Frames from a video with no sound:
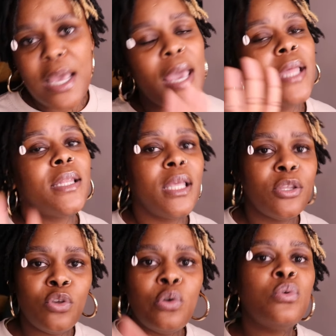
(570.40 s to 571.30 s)
And then
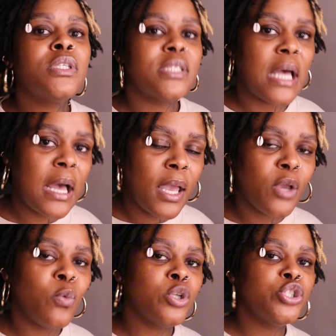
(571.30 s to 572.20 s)
you decide
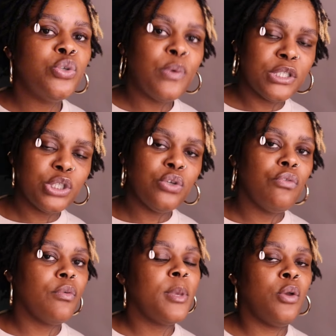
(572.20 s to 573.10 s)
what you want to do
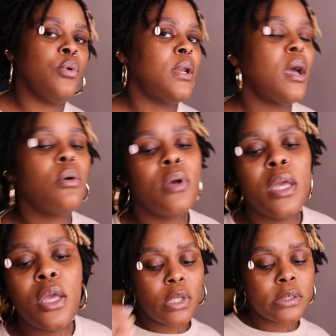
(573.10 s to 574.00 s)
from here on out.
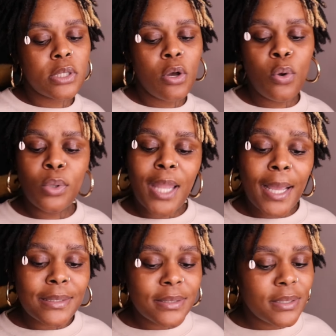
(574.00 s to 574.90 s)
There's a whole
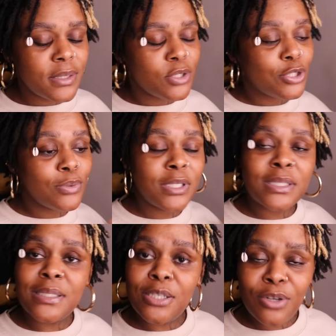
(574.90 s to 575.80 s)
lot to
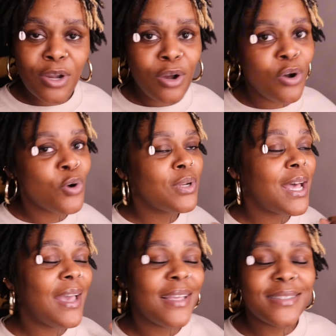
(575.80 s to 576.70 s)
consider, a whole
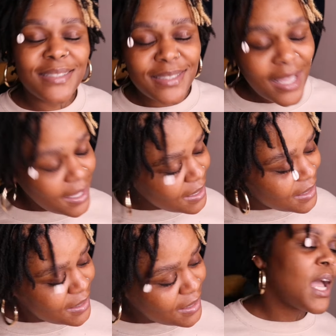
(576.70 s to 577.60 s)
lot at stake.
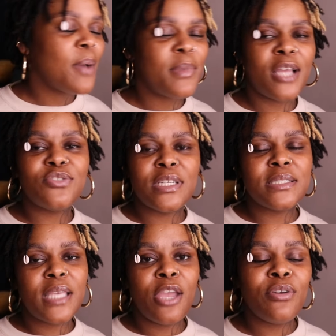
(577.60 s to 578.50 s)
I'm not trying to
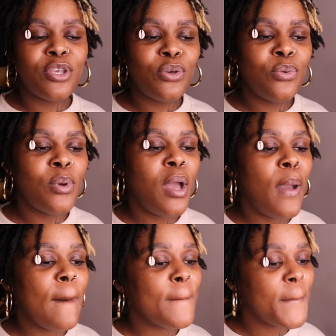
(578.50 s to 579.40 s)
scare you,
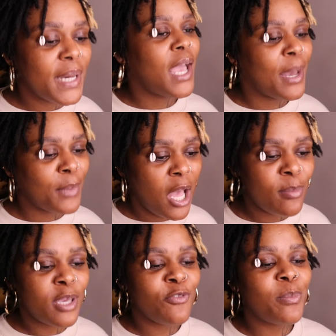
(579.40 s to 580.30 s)
but I'm
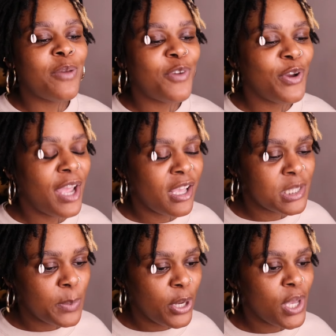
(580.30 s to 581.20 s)
coming from a very
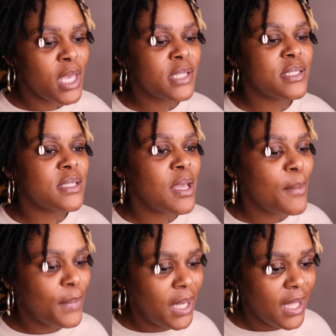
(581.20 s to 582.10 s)
experienced
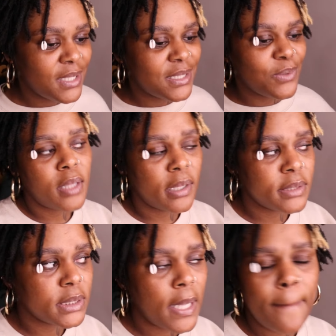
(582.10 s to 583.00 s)
place.
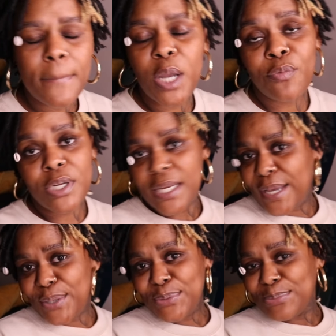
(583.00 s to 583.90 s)
That's my
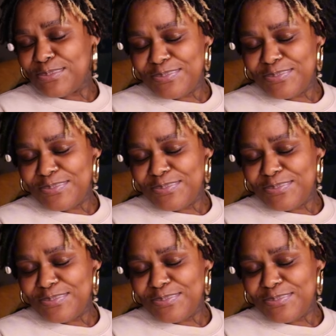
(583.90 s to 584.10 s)
rundown.